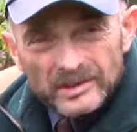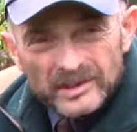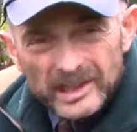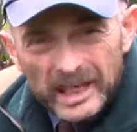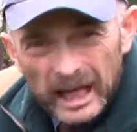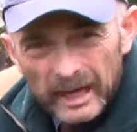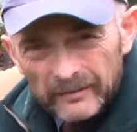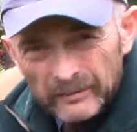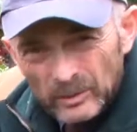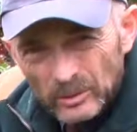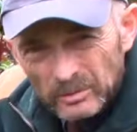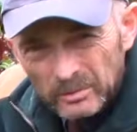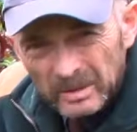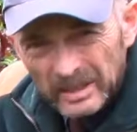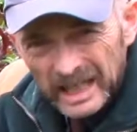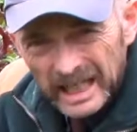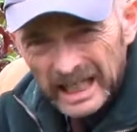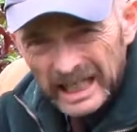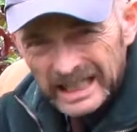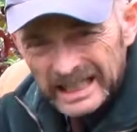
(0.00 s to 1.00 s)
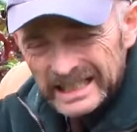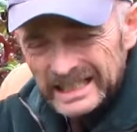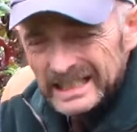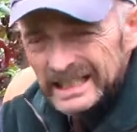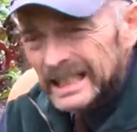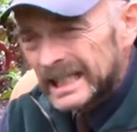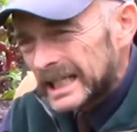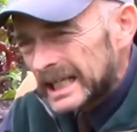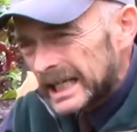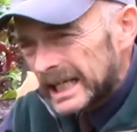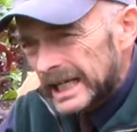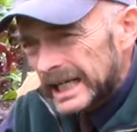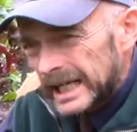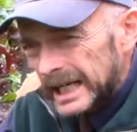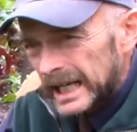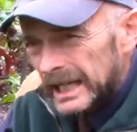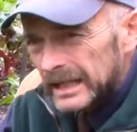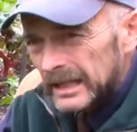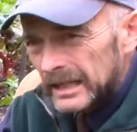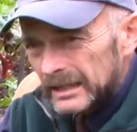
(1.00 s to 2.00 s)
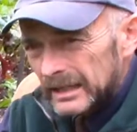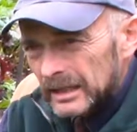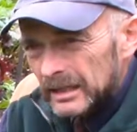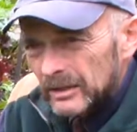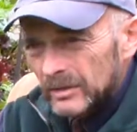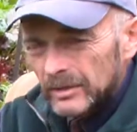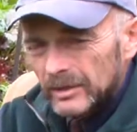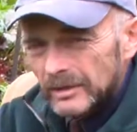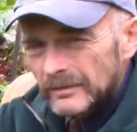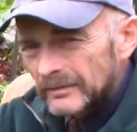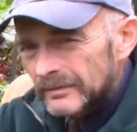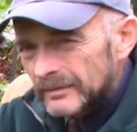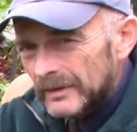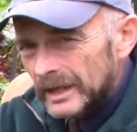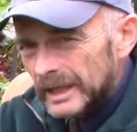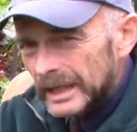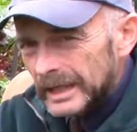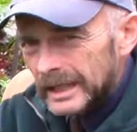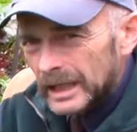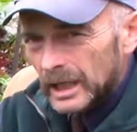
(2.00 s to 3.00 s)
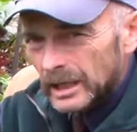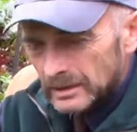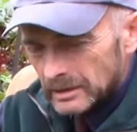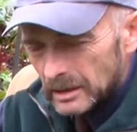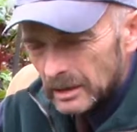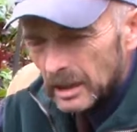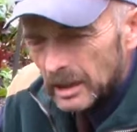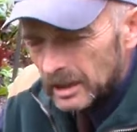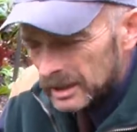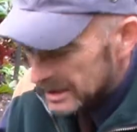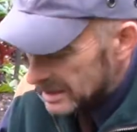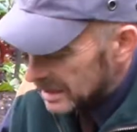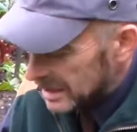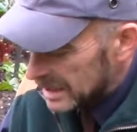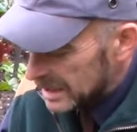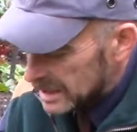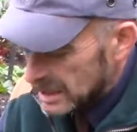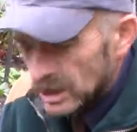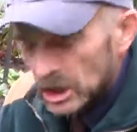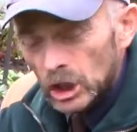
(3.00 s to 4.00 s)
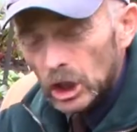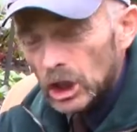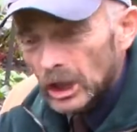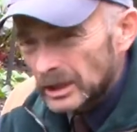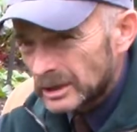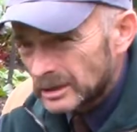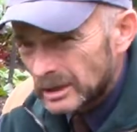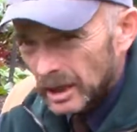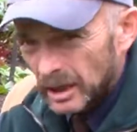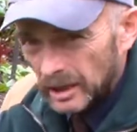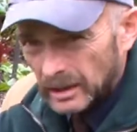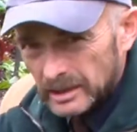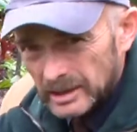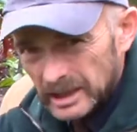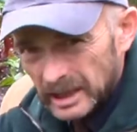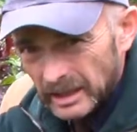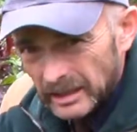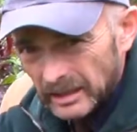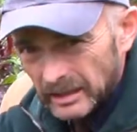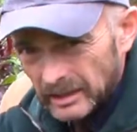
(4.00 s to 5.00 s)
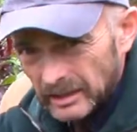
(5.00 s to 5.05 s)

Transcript: scaffold planks, anything you can find as long as it is not toxic.